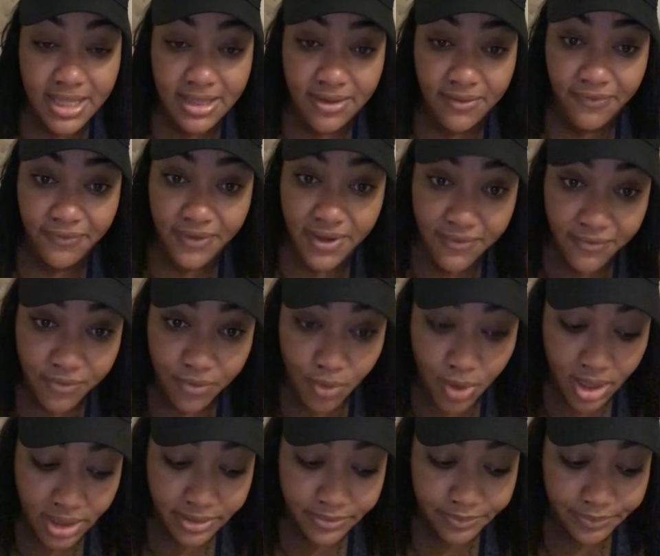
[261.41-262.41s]
the fifth
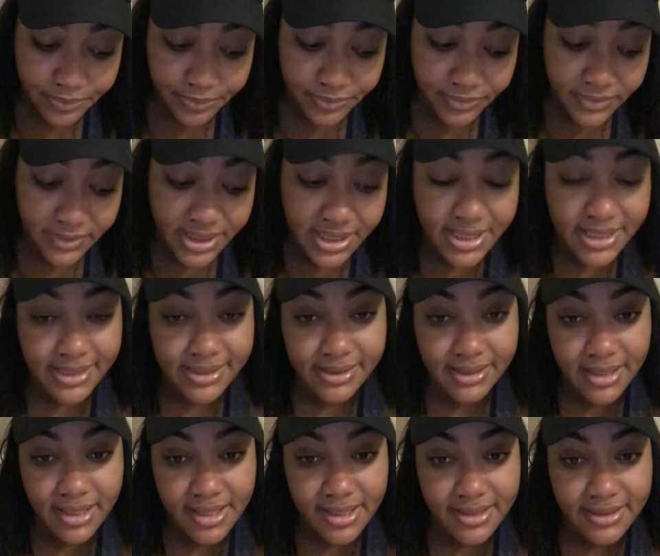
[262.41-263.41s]
one
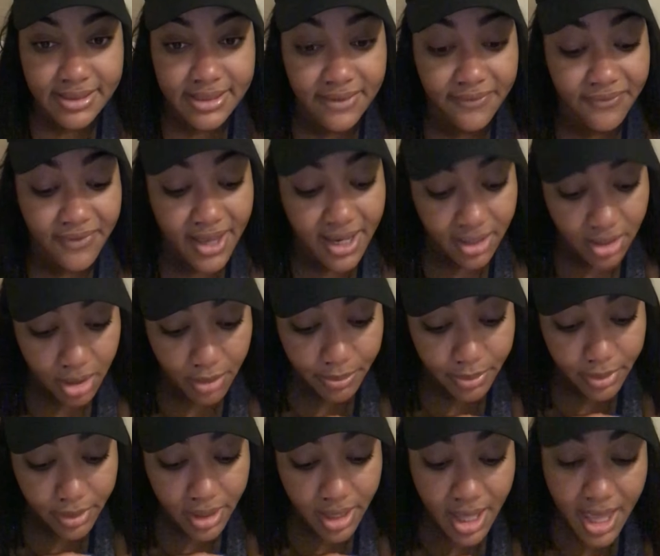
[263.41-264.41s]
is develop
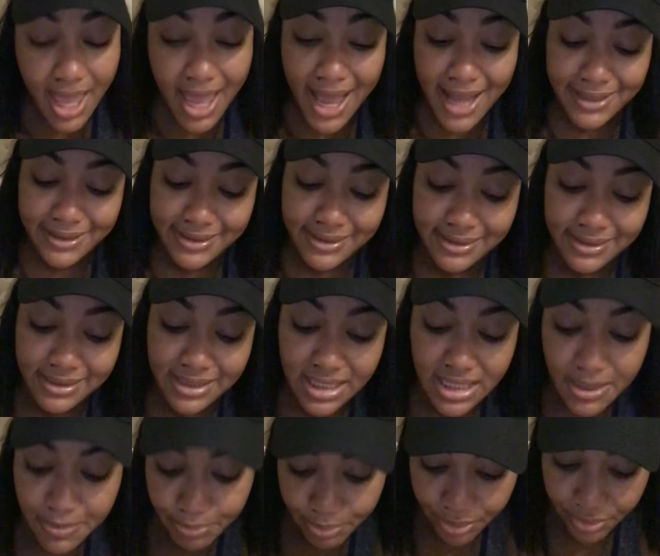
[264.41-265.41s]
a
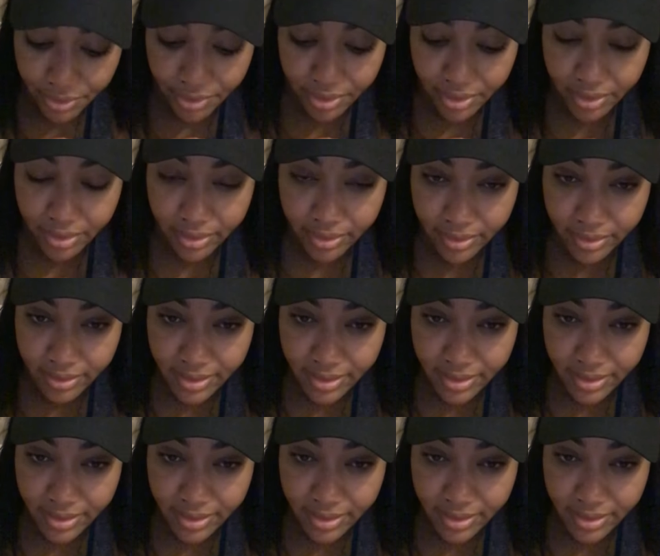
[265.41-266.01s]
deeper